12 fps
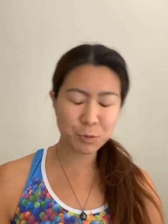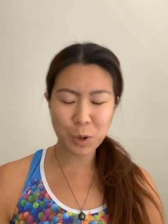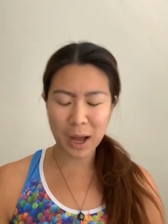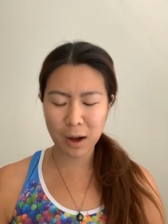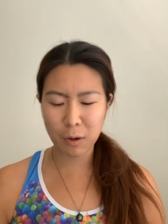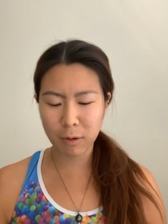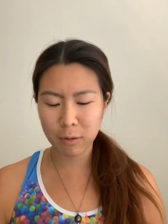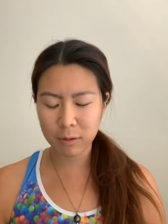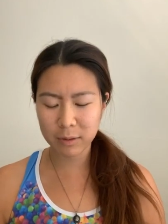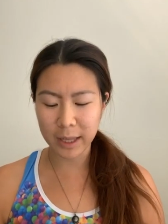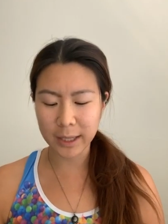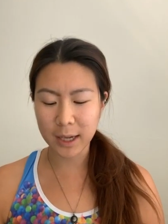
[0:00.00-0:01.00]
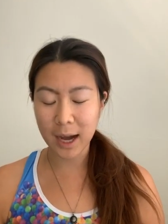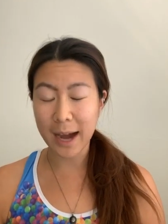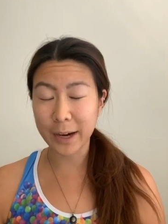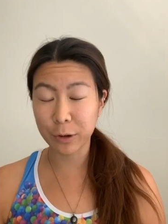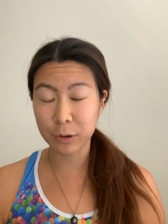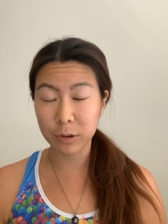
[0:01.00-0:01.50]
how, like,
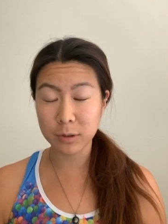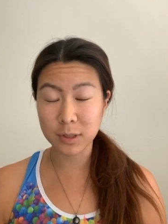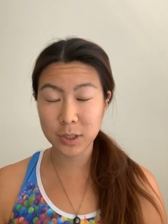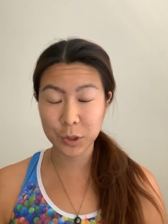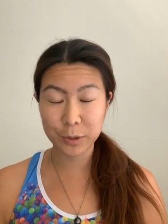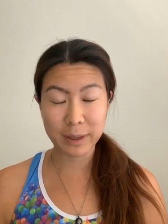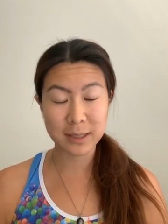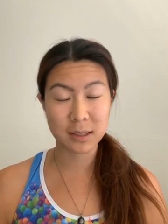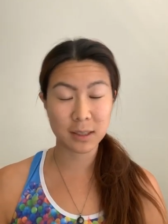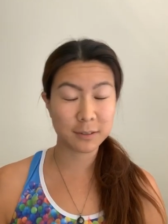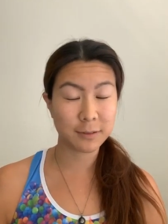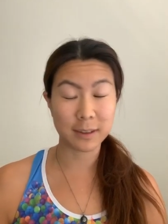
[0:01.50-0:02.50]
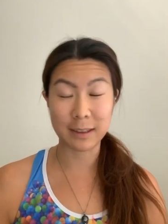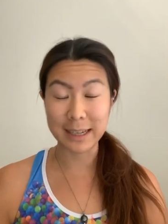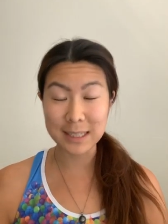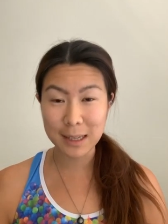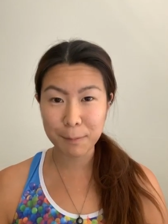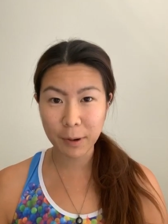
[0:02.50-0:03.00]
I don't consider myself a
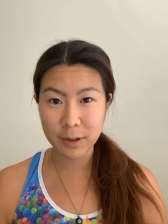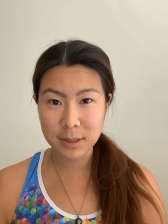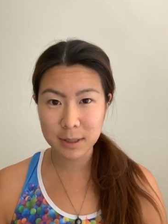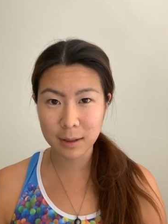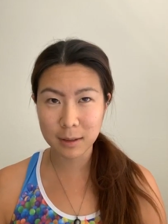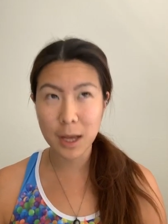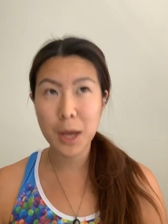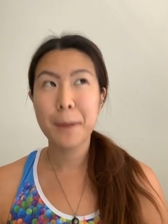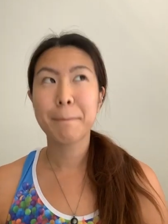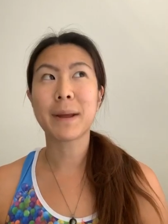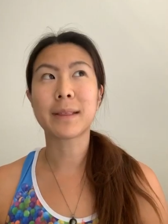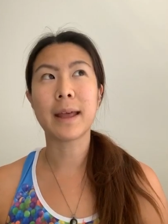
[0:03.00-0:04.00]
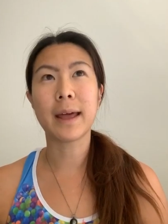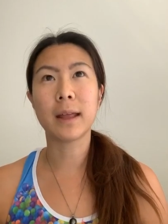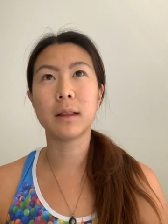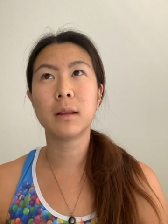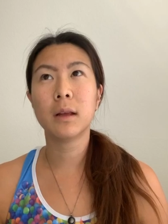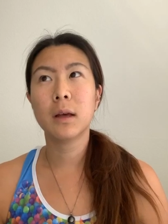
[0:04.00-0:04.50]
lazy person, but
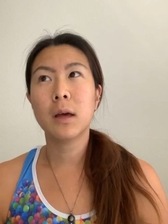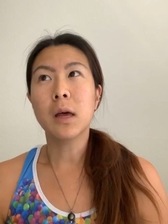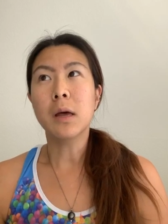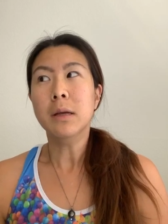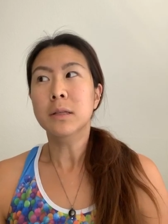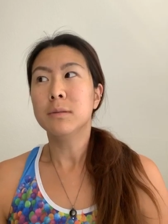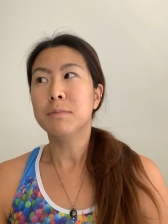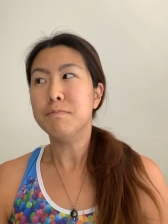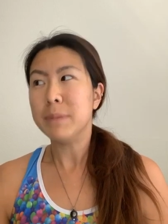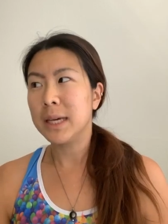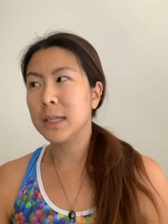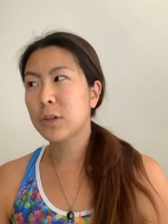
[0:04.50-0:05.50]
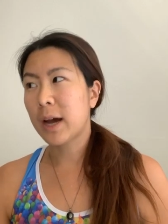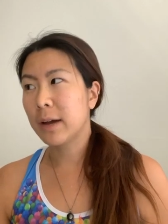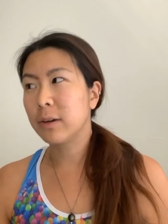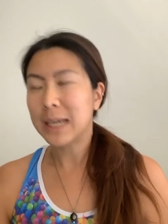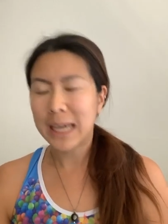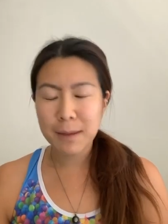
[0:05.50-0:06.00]
then me trying
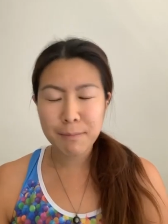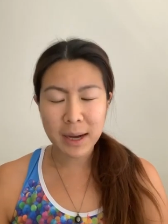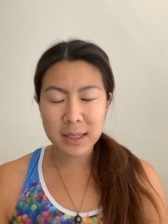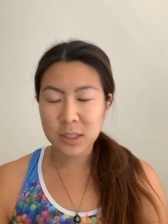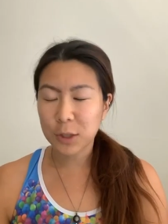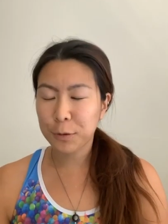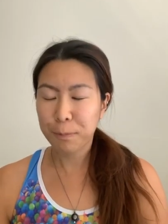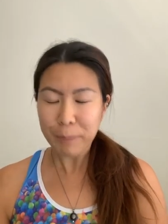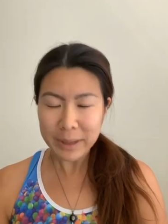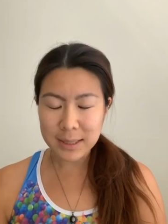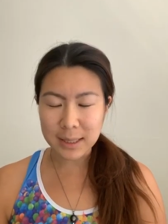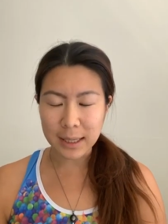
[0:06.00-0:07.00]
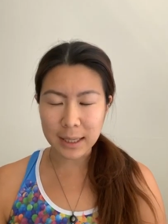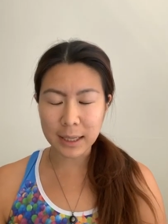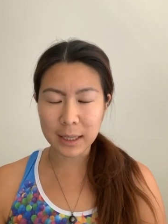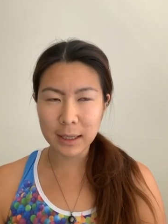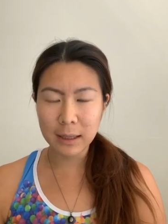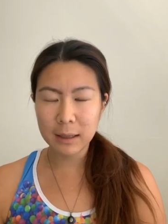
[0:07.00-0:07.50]
to keep myself
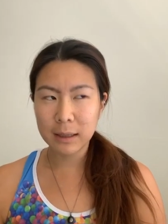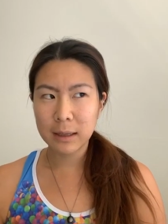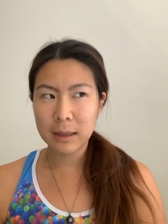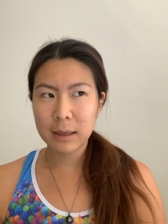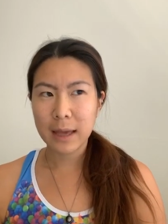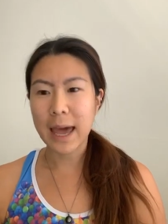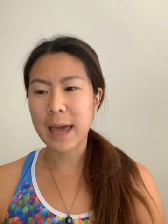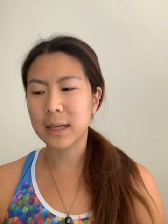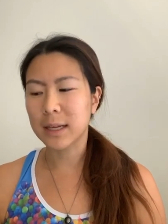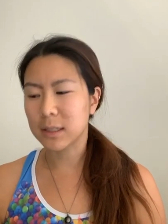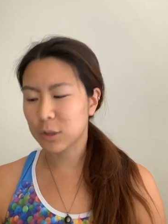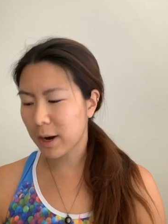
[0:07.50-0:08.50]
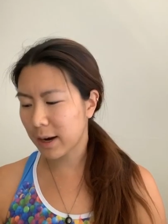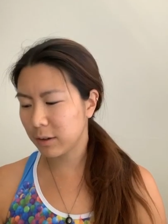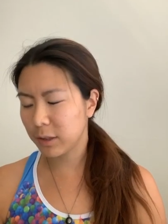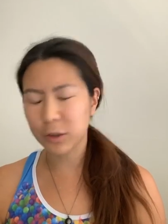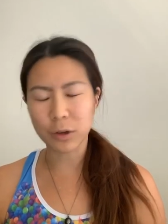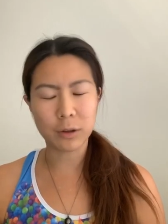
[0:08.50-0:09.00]
busy and then trying
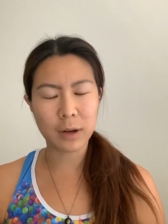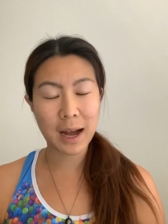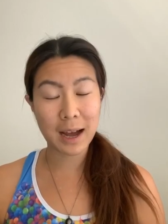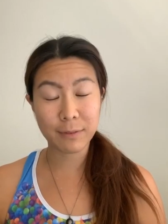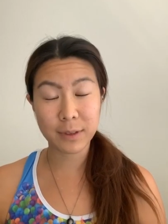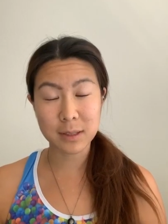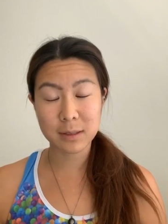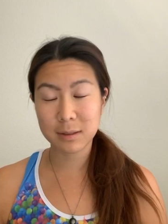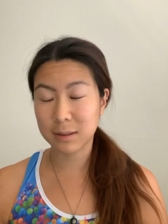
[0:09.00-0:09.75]
to have this